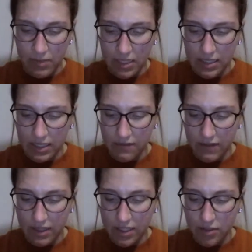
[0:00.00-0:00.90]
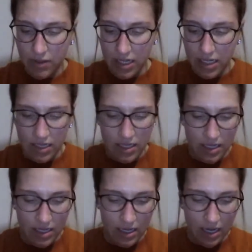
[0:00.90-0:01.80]
Mitzi finally squatted,
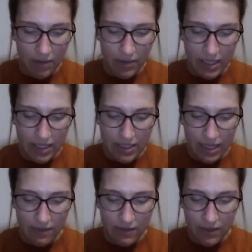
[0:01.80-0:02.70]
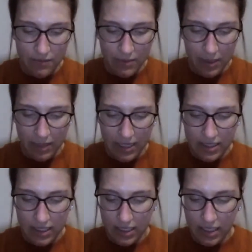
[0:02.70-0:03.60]
I realized I had left my
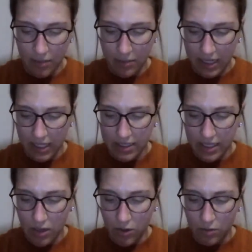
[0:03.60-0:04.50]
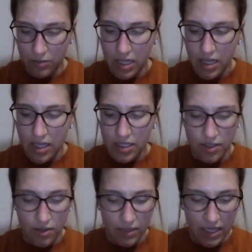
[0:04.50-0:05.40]
plastic cleanup baggies at home,
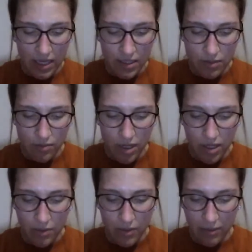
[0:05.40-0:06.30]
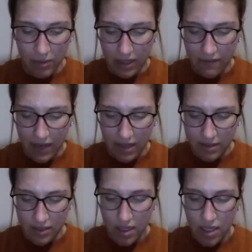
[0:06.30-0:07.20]
so we had to run away really
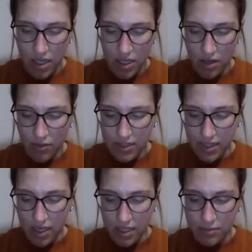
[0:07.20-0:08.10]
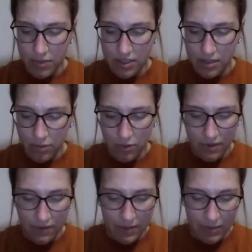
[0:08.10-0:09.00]
fast. No one saw us, but some
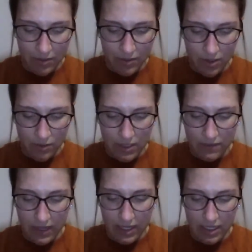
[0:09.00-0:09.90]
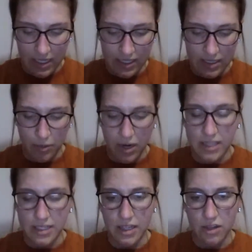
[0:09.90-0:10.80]
poor family was going to find a
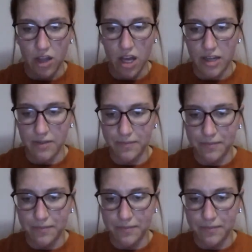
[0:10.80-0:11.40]
surprise on their lawn.